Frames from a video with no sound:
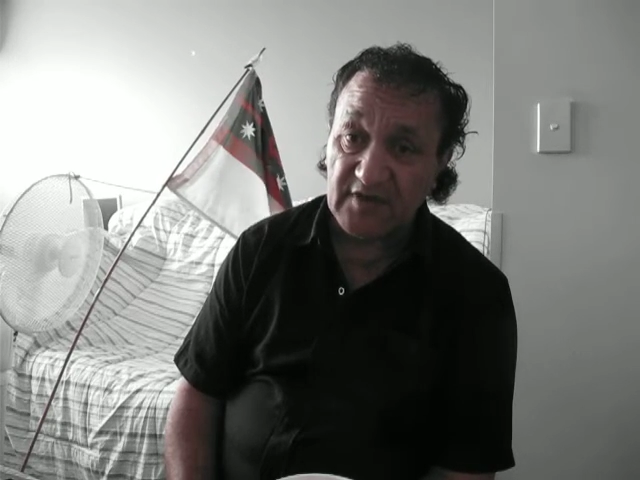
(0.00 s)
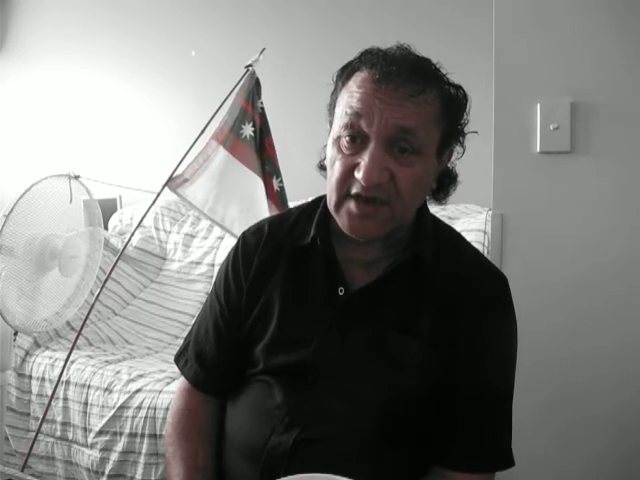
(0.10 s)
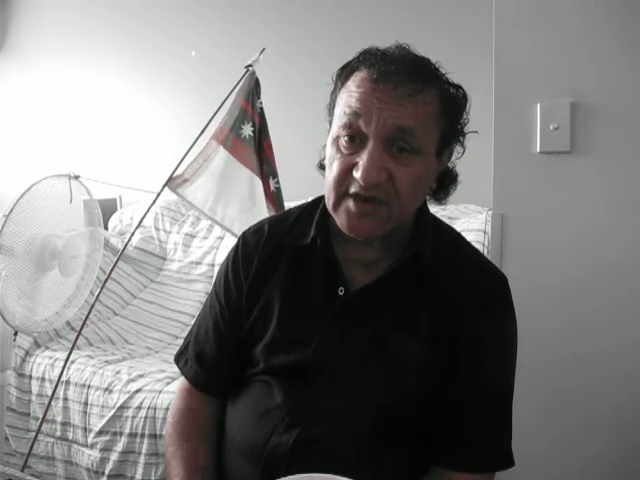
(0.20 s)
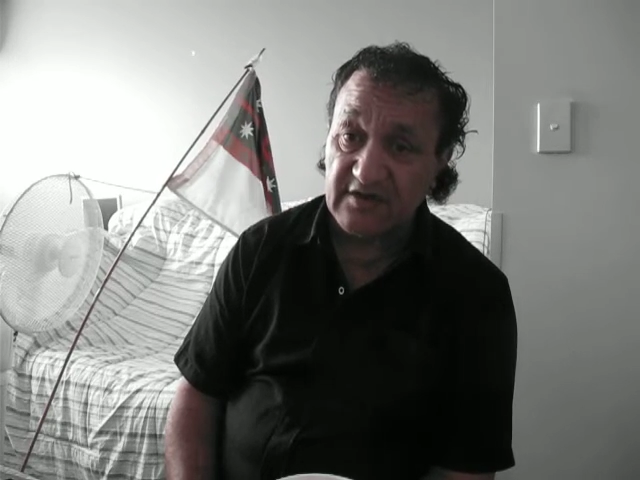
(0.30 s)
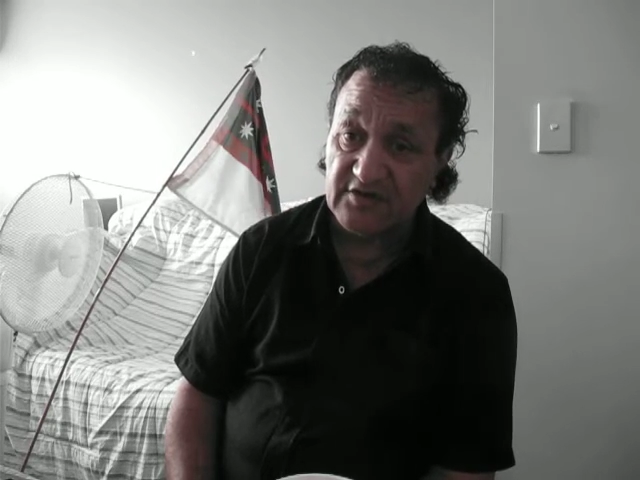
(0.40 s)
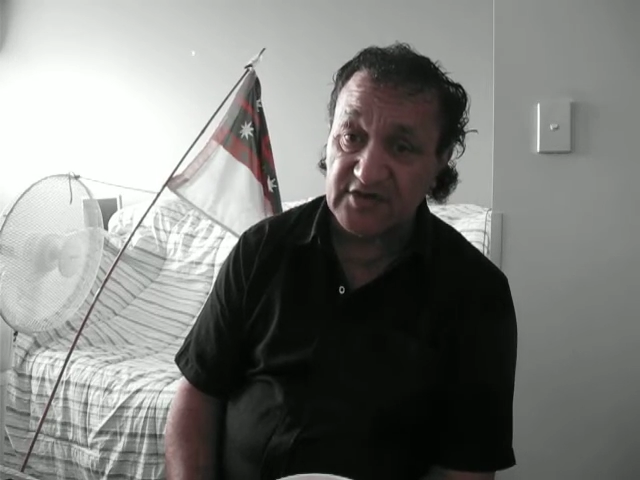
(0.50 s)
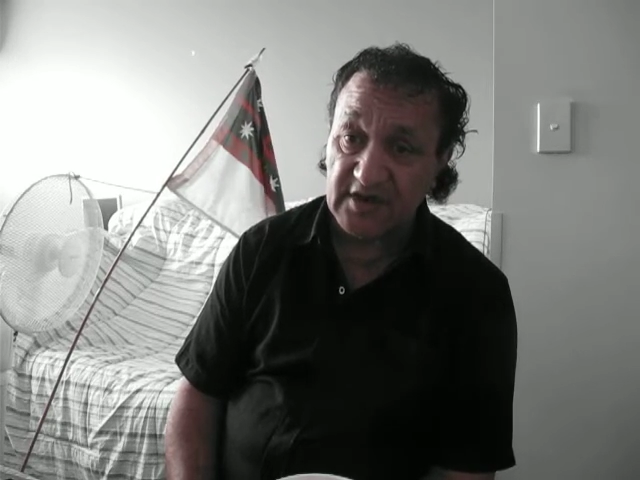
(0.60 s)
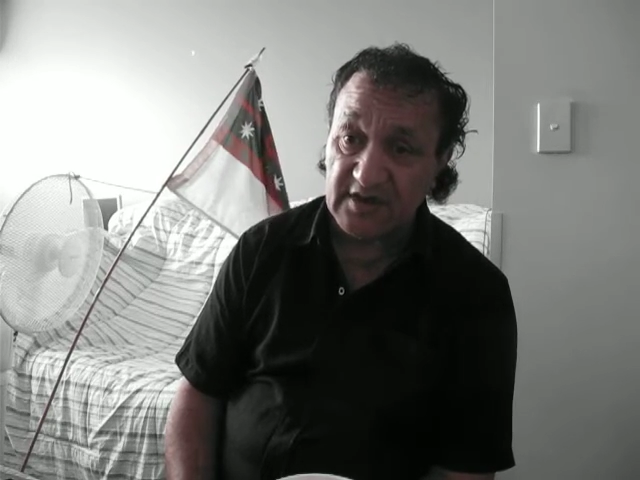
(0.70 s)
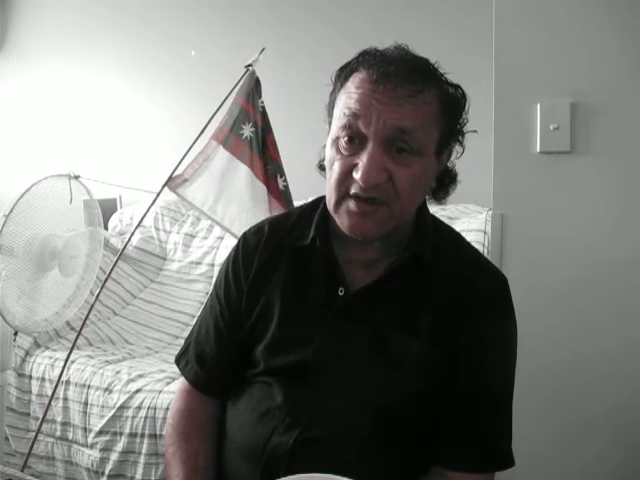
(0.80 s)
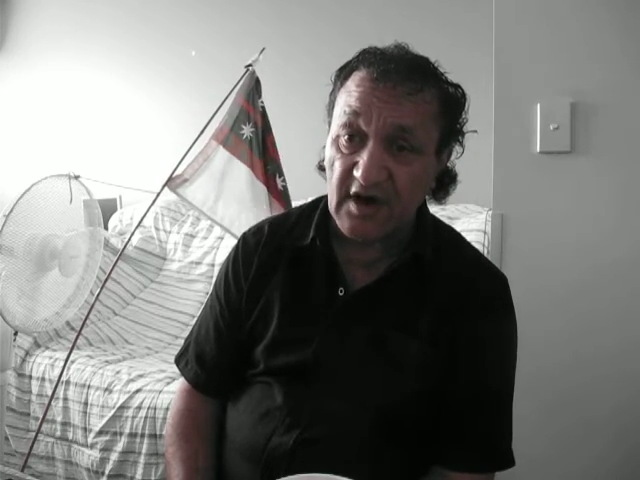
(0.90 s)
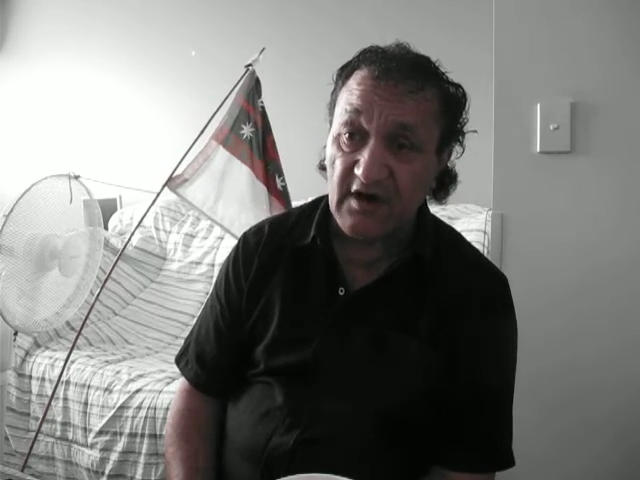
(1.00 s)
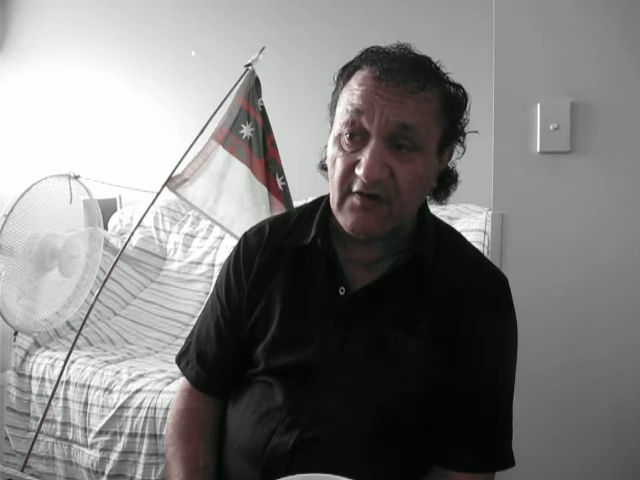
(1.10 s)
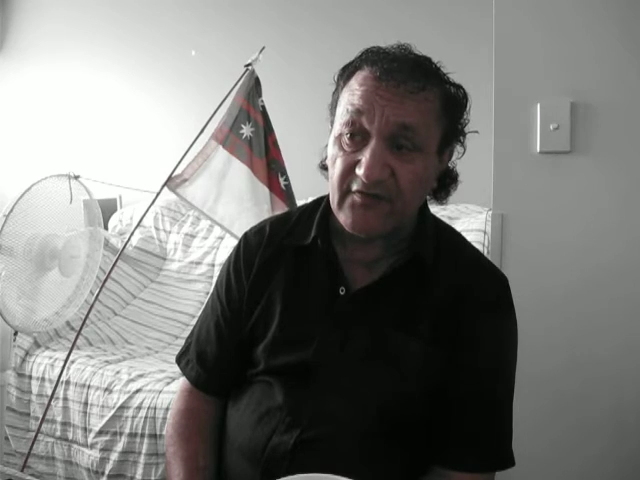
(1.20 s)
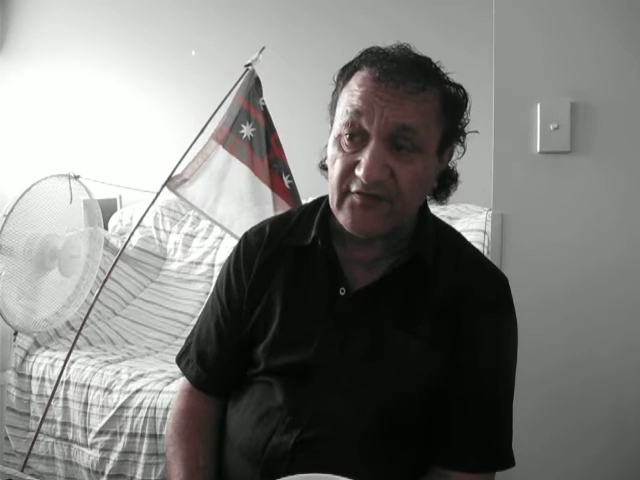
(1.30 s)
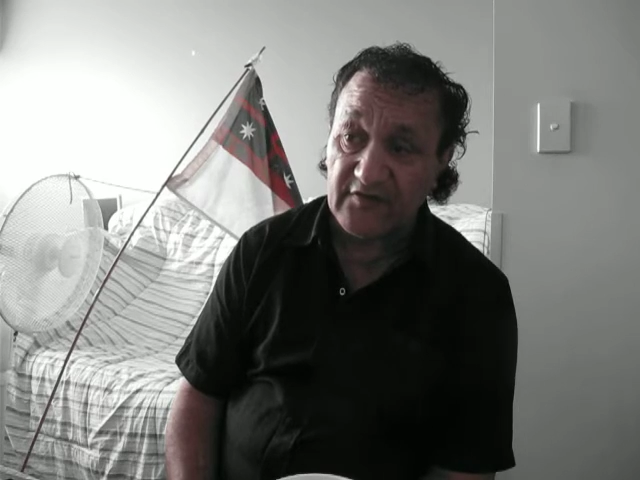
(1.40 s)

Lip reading: accusing of